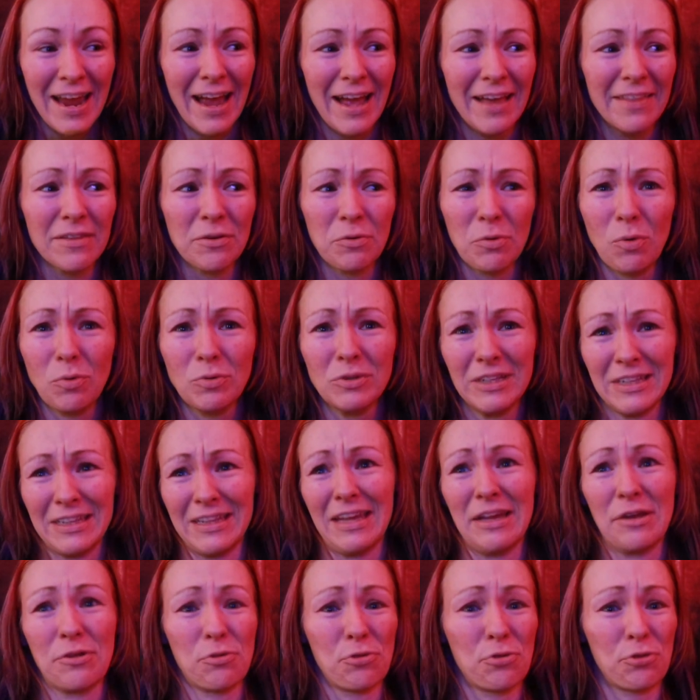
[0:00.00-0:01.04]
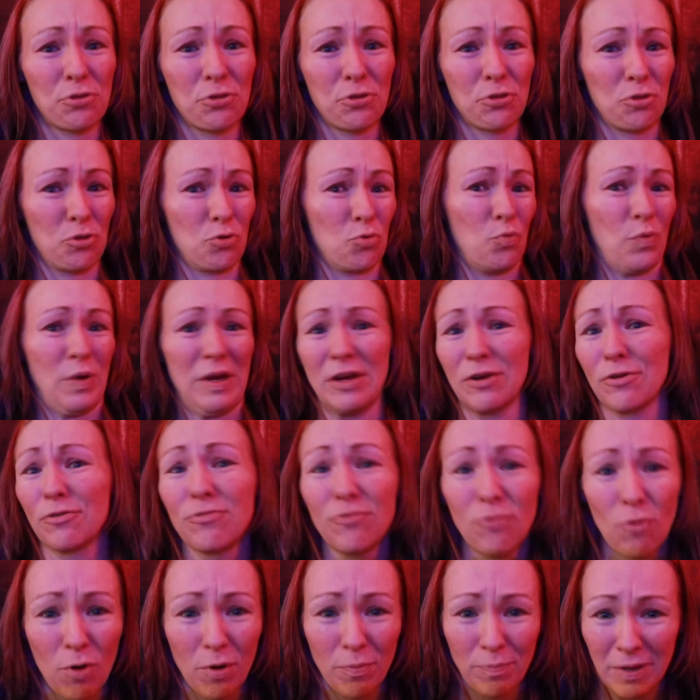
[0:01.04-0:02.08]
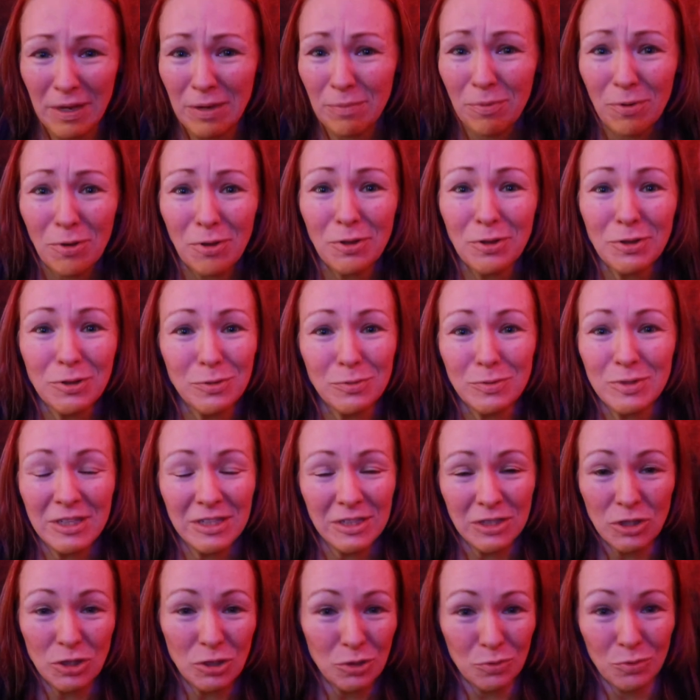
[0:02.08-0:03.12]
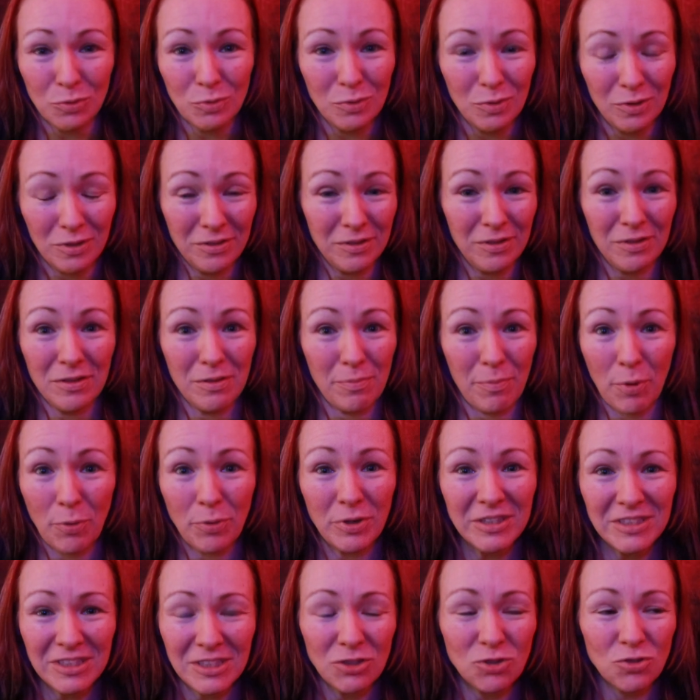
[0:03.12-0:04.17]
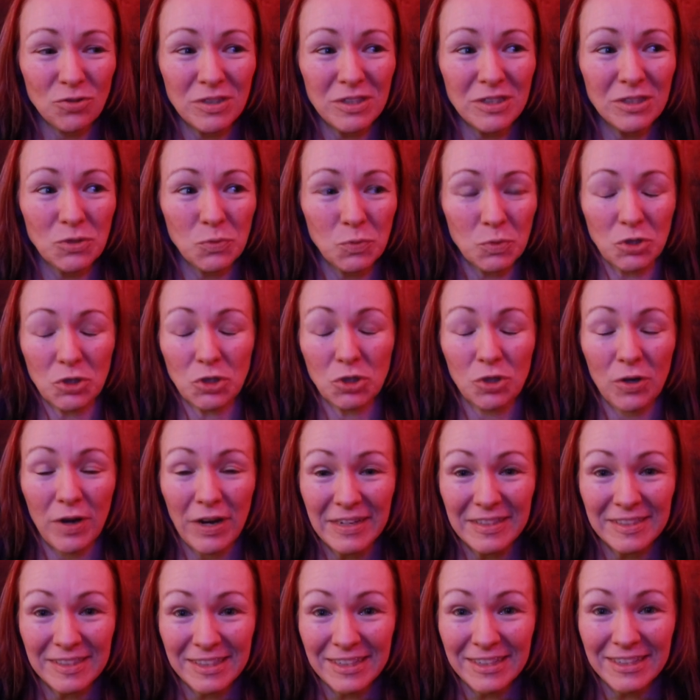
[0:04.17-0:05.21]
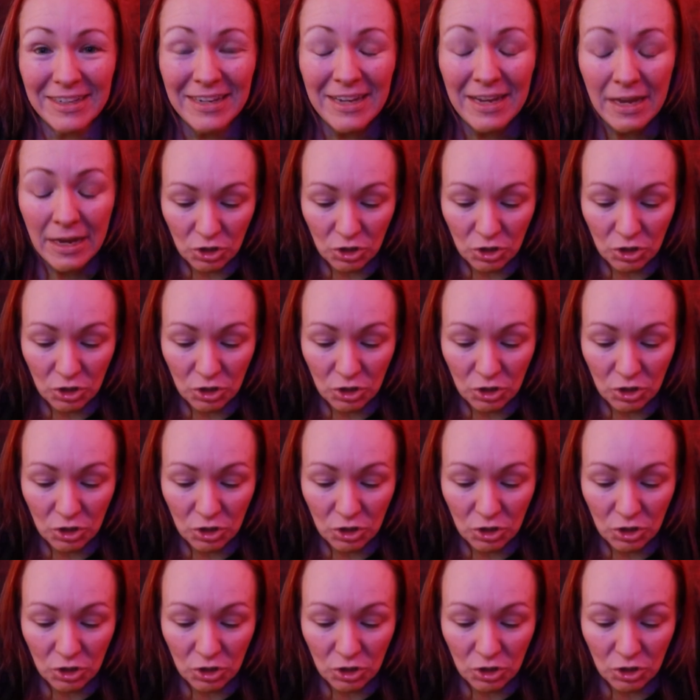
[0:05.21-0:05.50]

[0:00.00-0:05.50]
and there were only like three or four people who didn't do the bonus entries, which is crazy.